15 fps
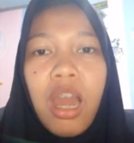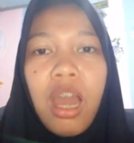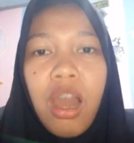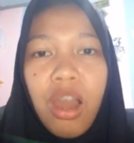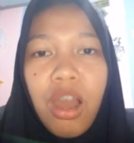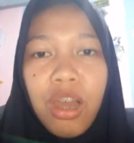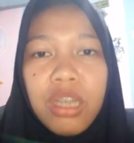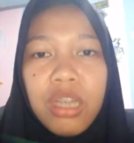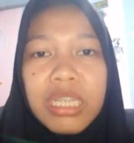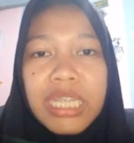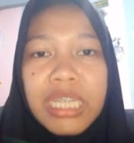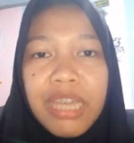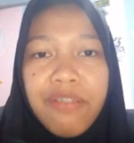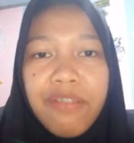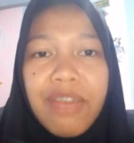on
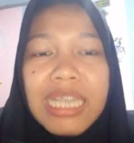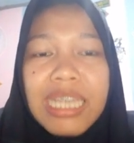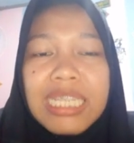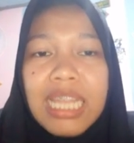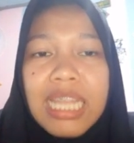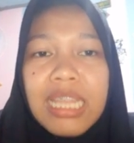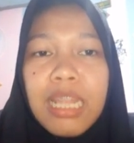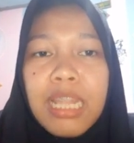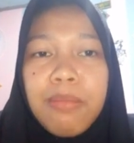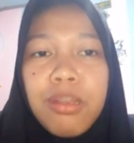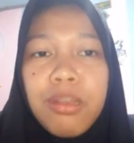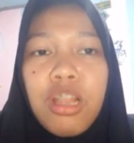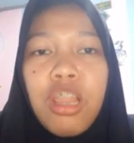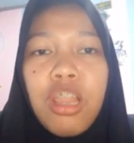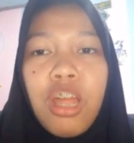give extended
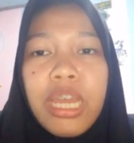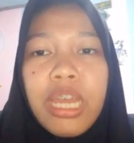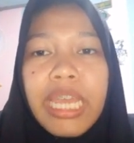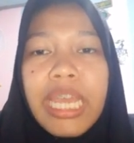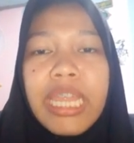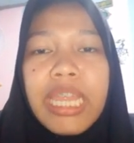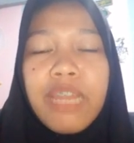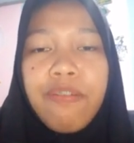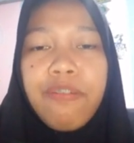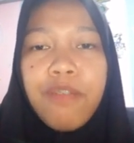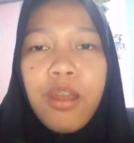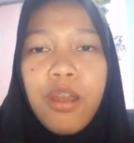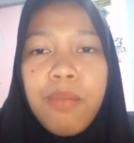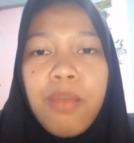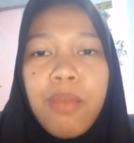monologue in the
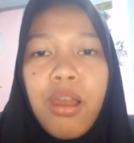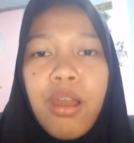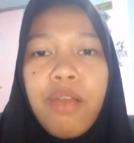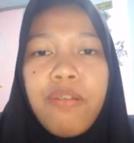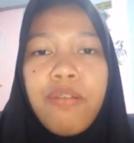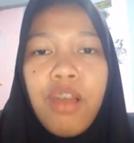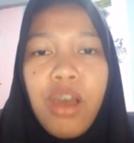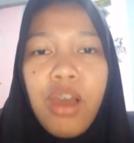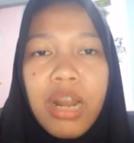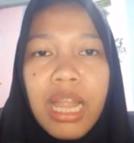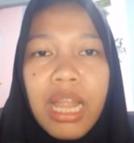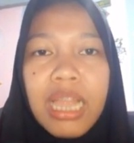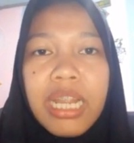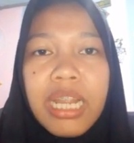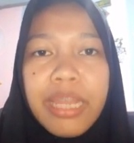form of oral
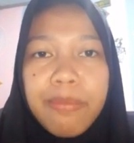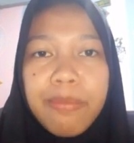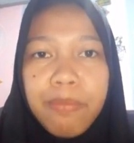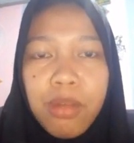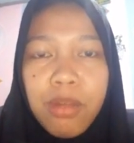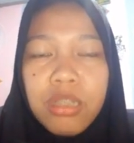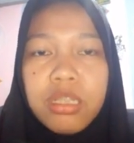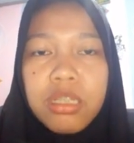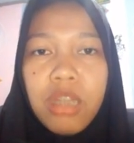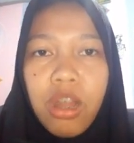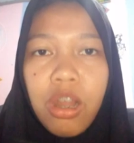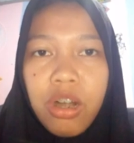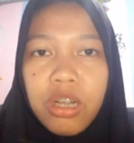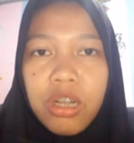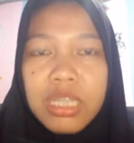report
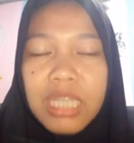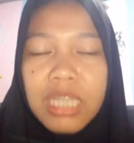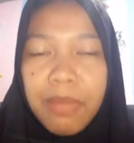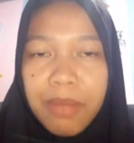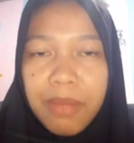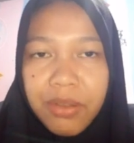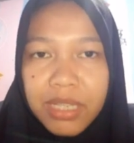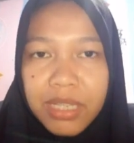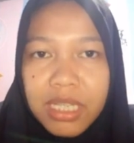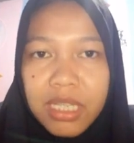or summaries.